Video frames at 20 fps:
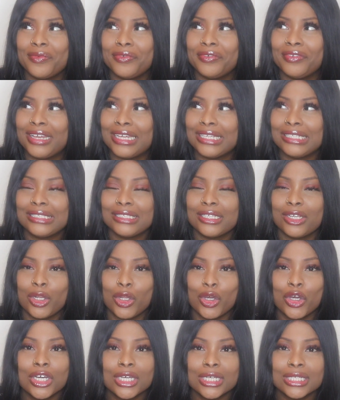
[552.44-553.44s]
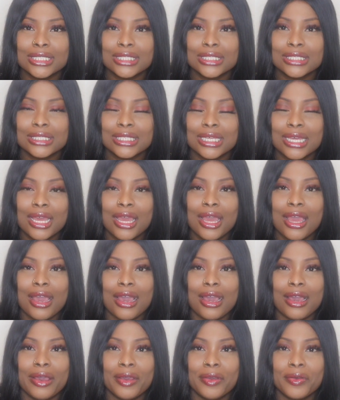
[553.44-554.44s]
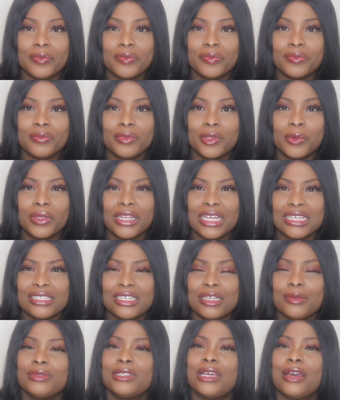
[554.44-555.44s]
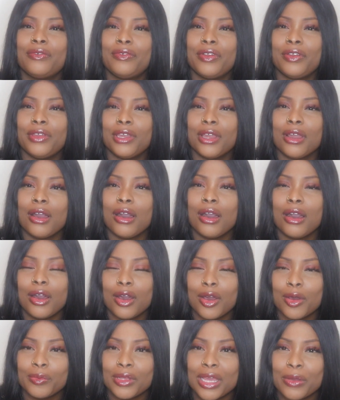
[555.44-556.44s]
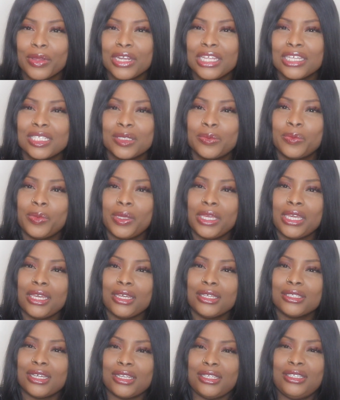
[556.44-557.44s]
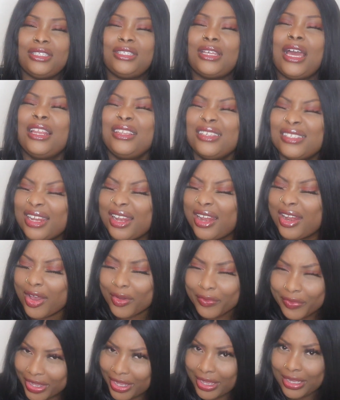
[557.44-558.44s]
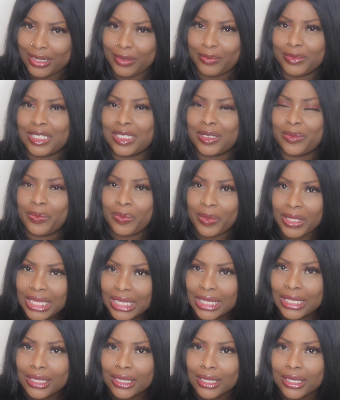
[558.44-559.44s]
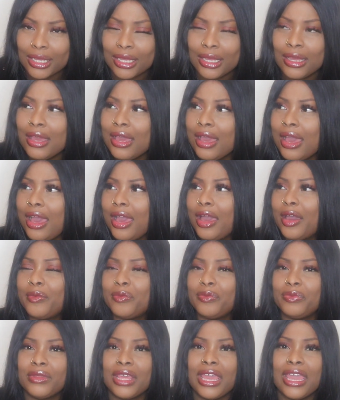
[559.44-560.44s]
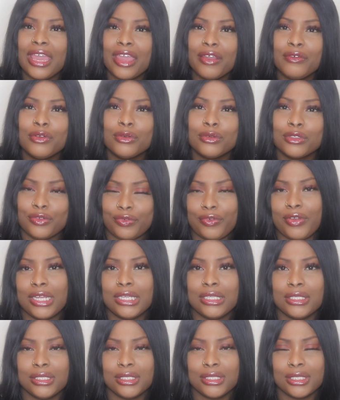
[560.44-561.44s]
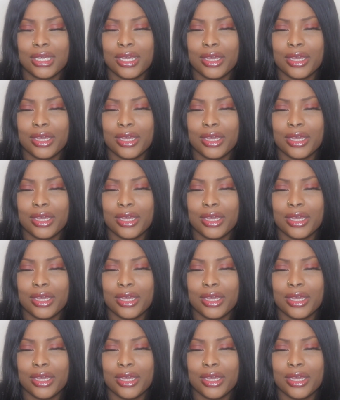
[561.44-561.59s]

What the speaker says: red locks. The one that seems like very calm, like when he speaks, I just love hearing him speak. Ariel's friend,